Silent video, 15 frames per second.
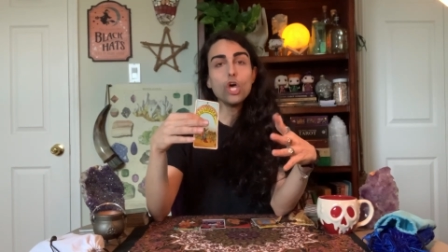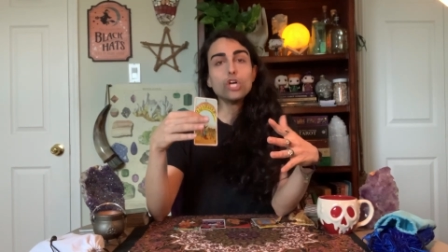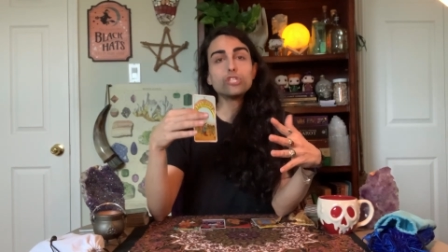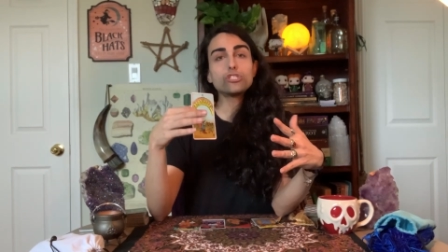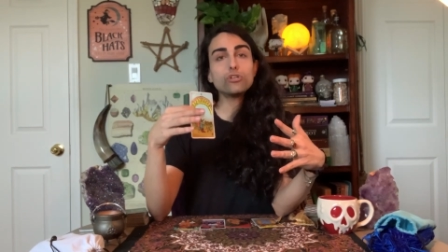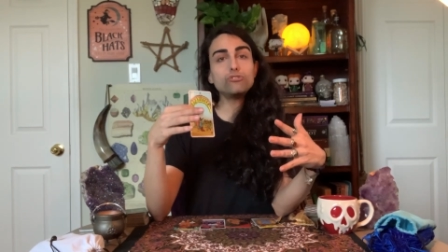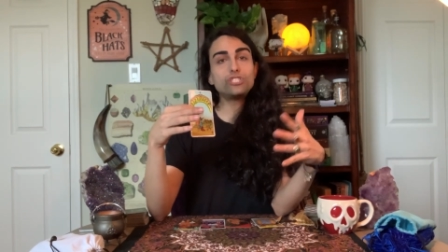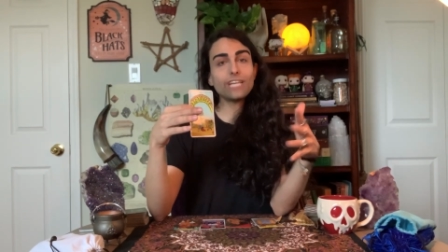
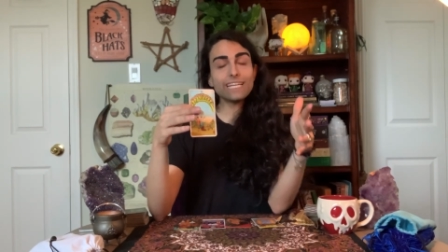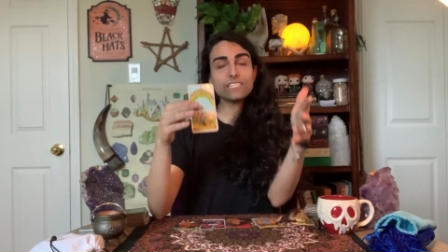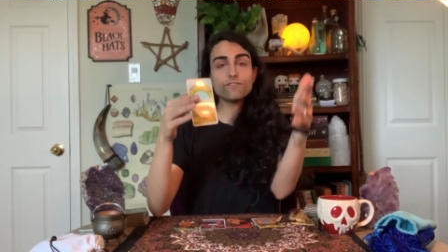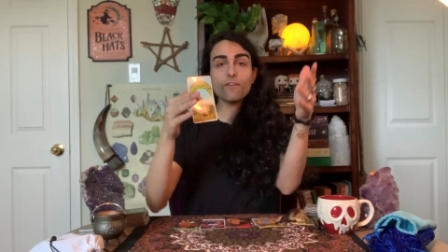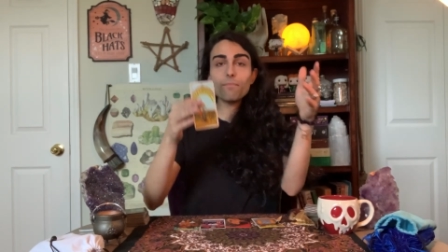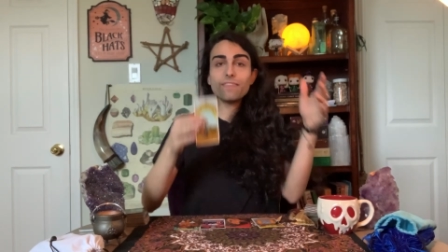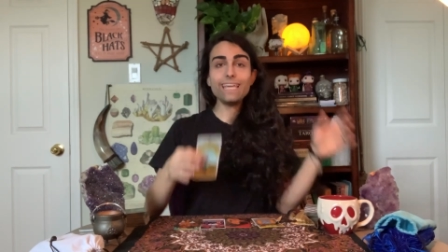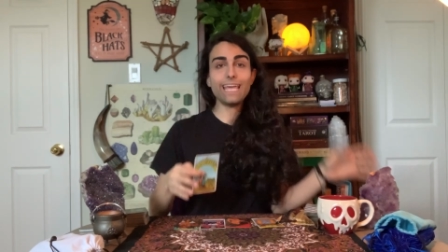So just
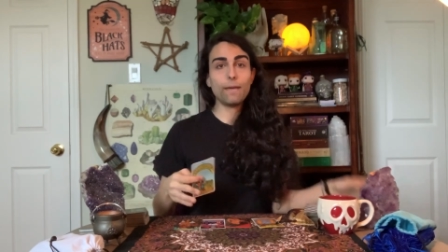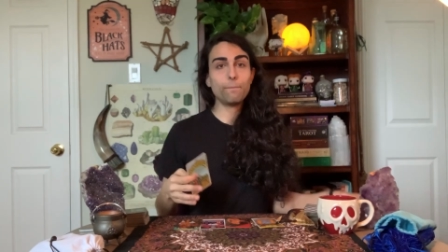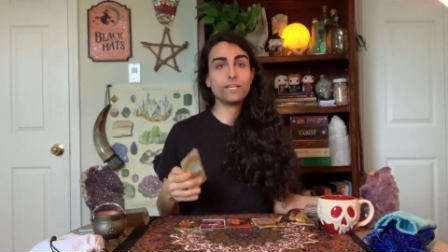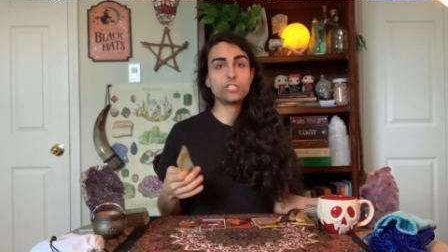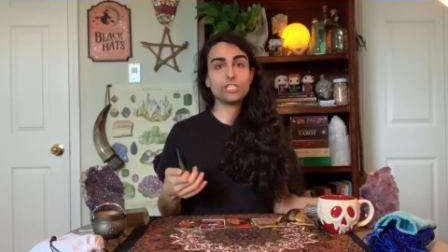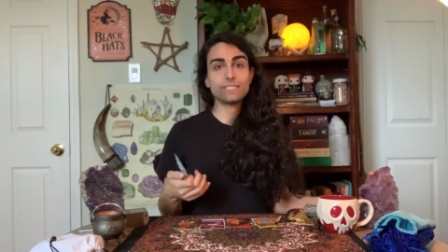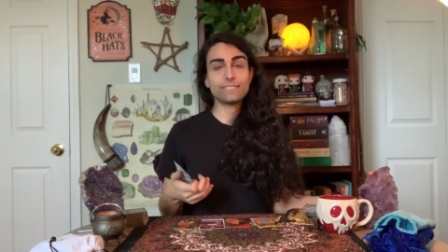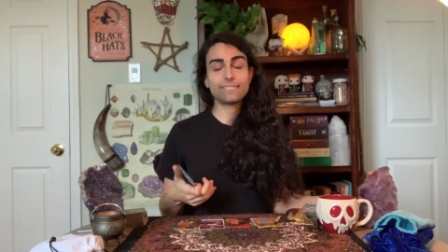from the
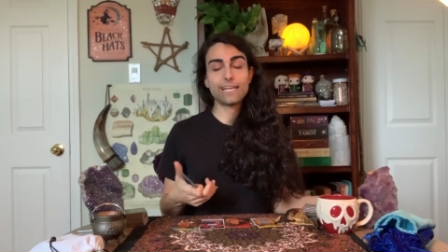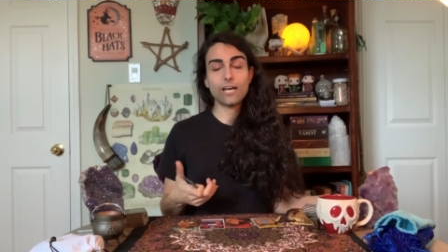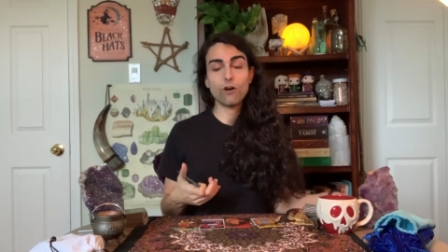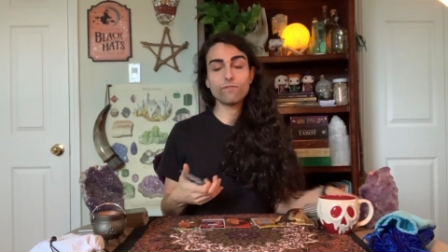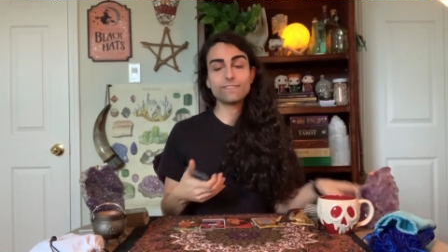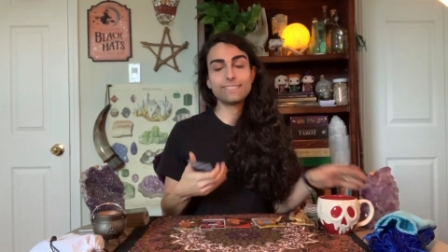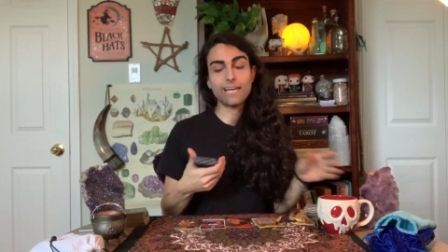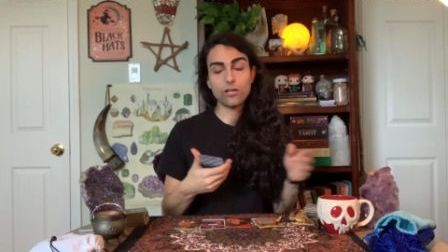image
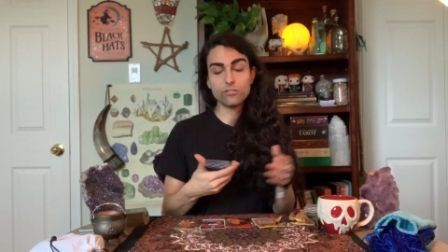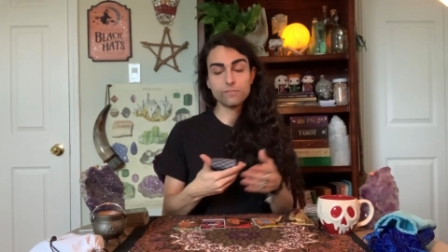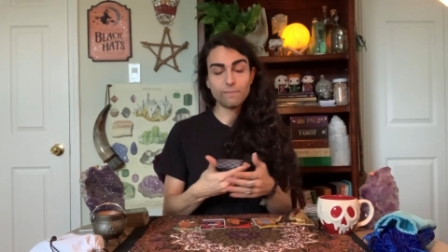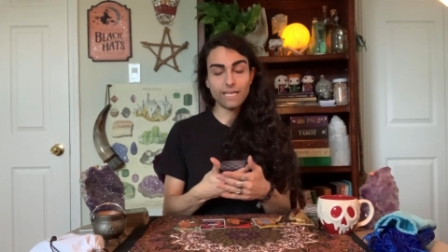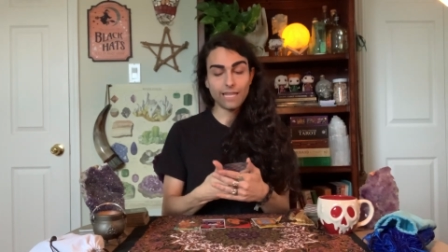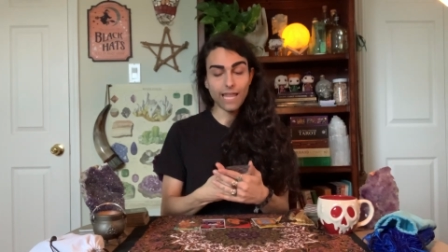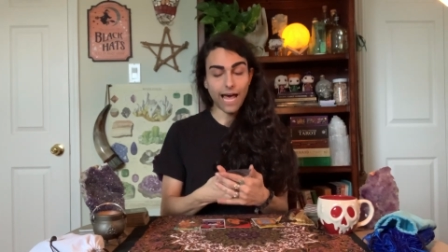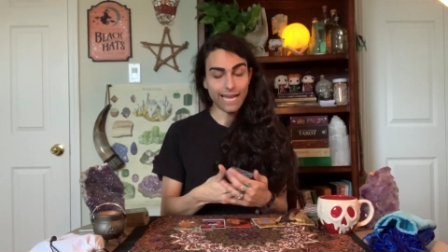itself tells
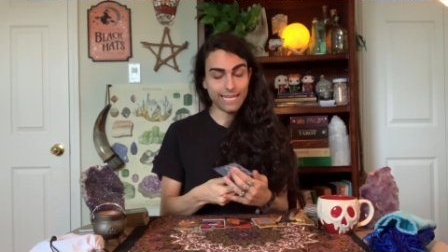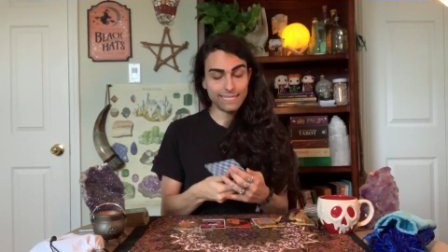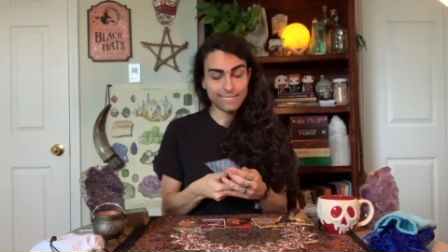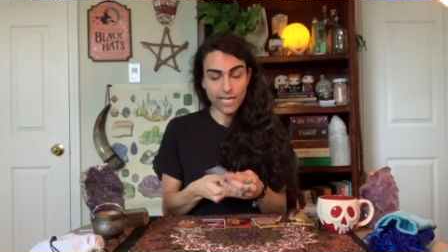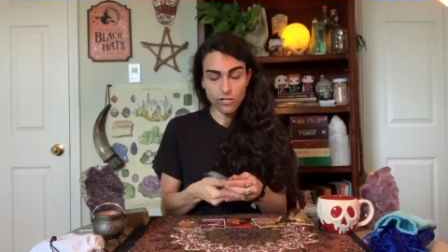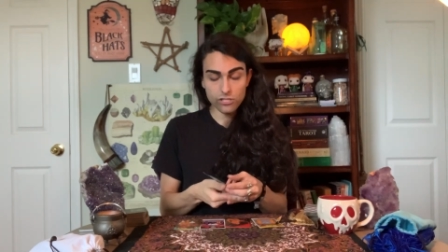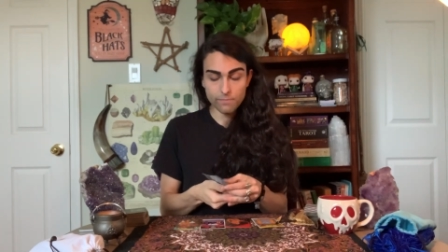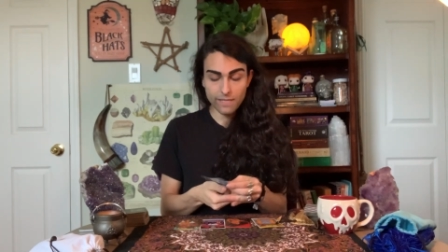me a lot. It
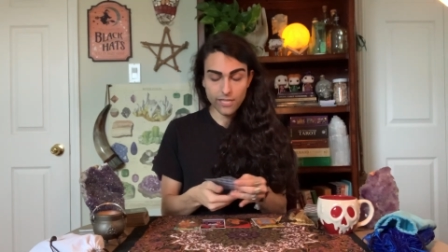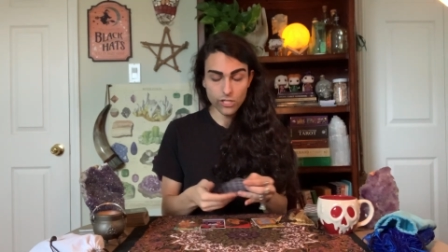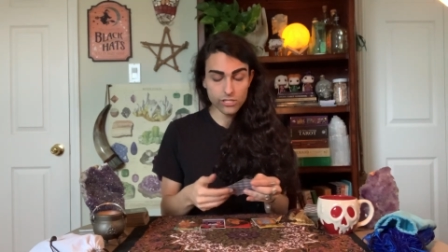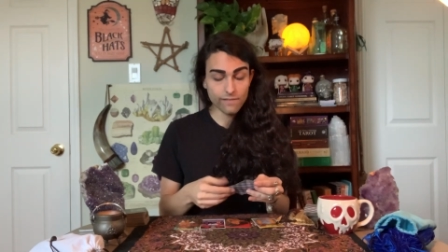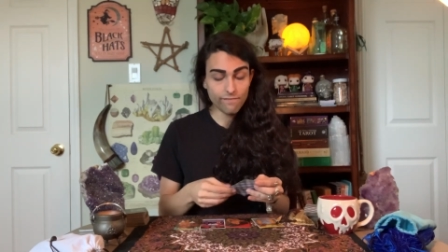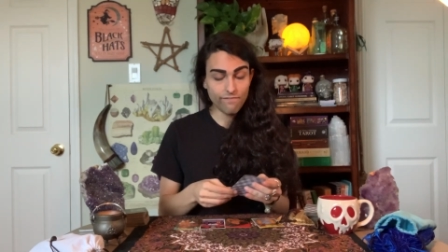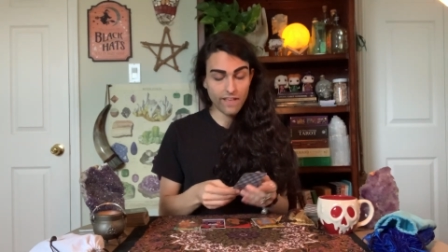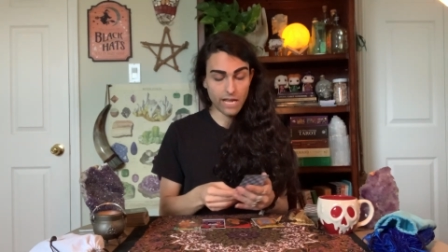tells me
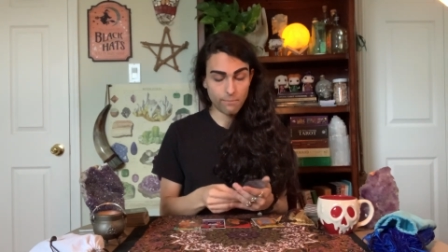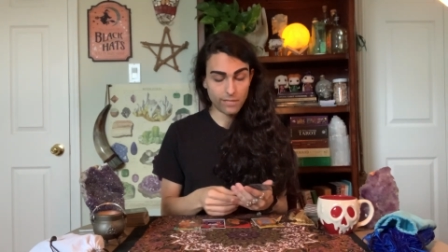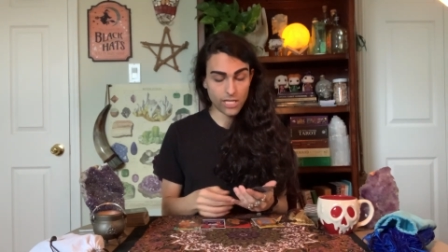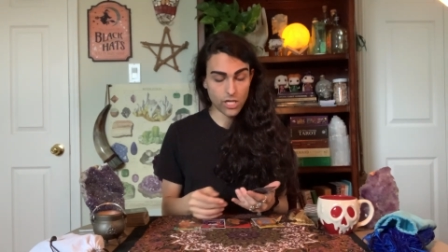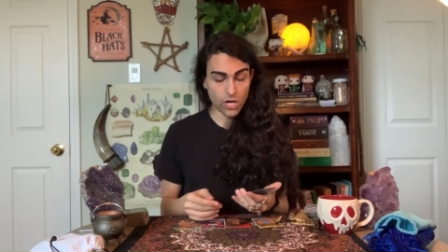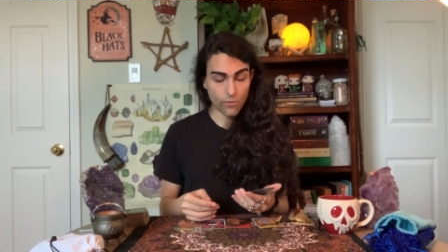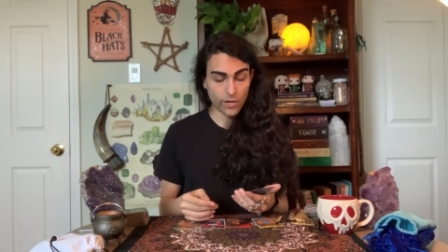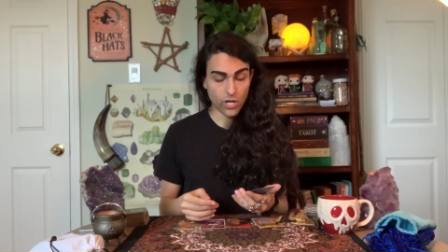there's a family
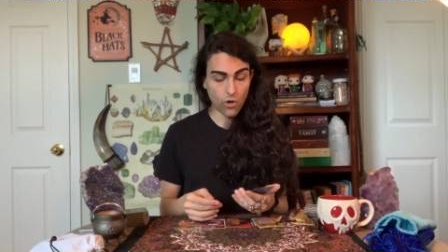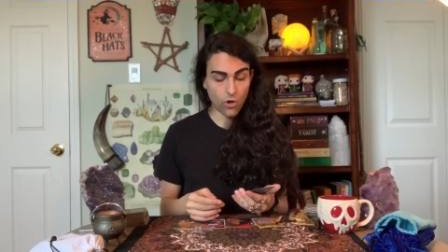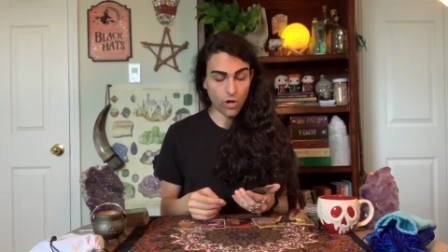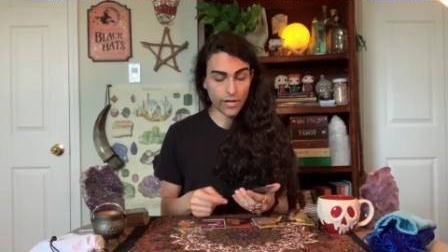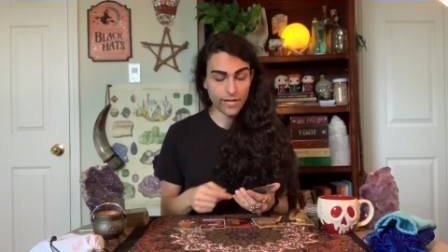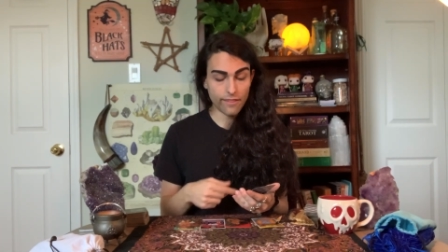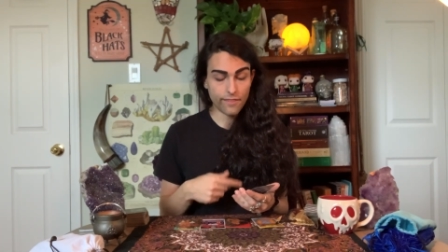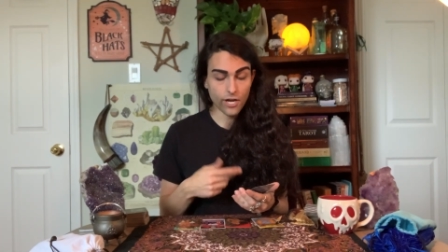going
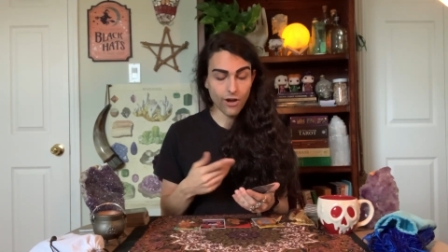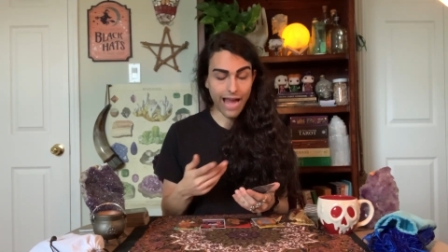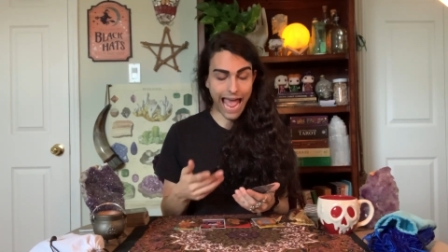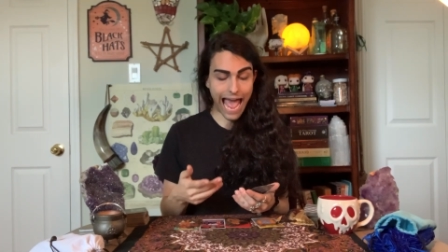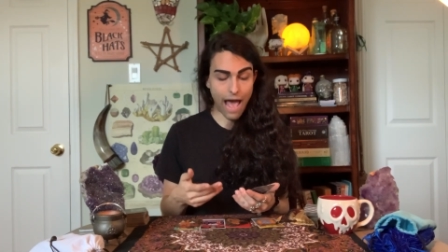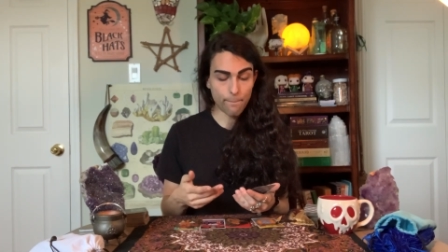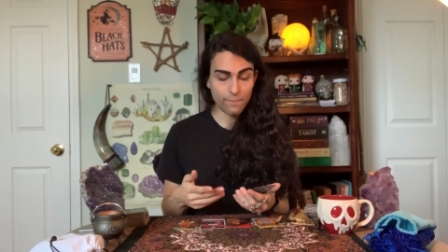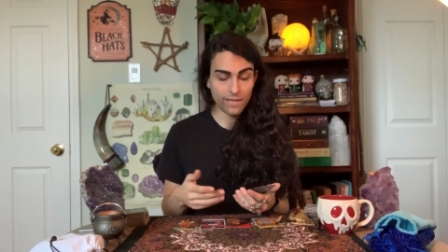on. They're
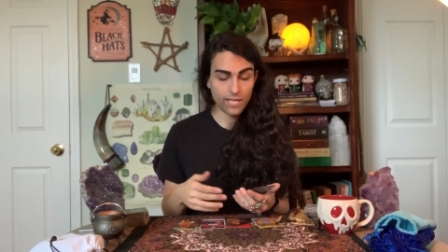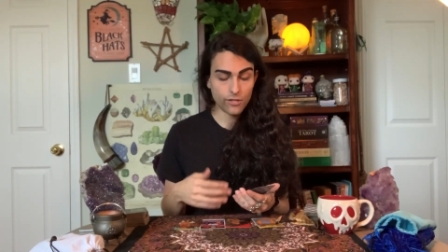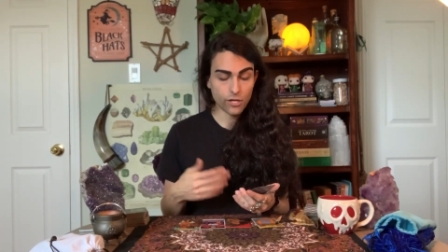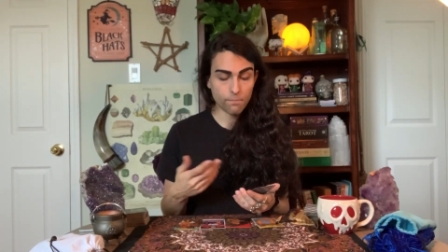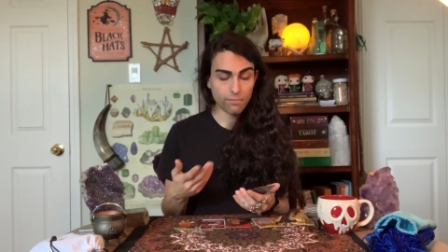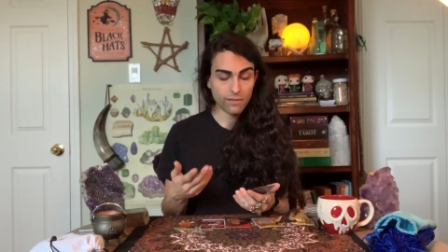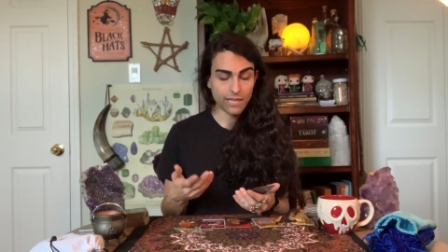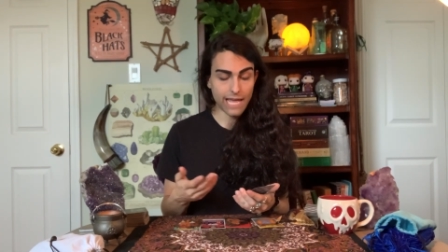happy,
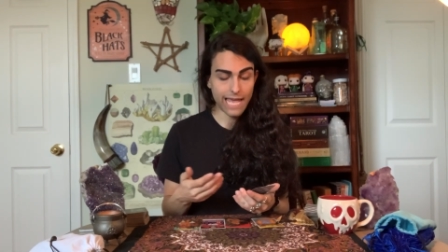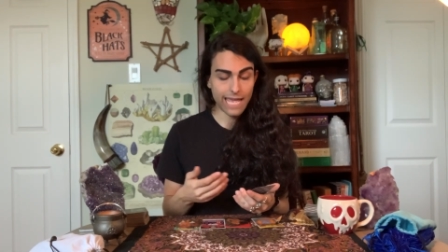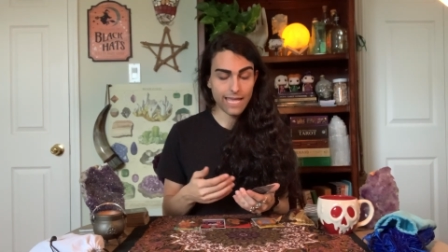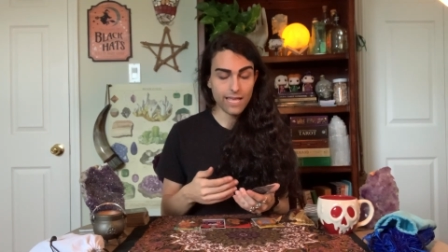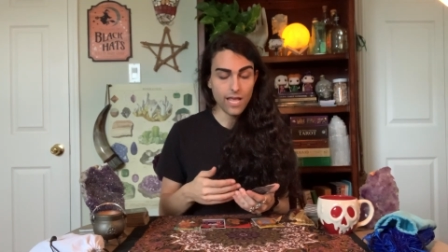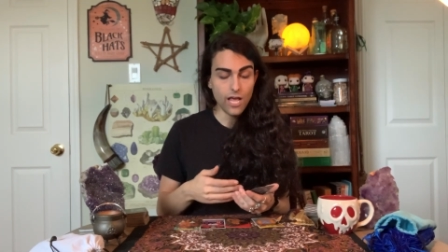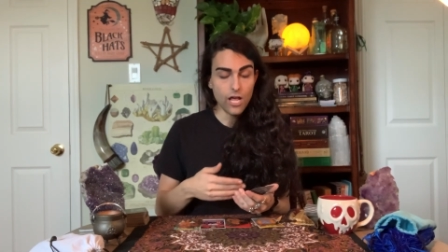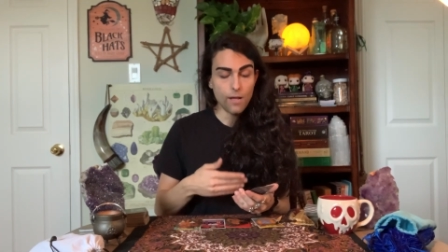they're playing.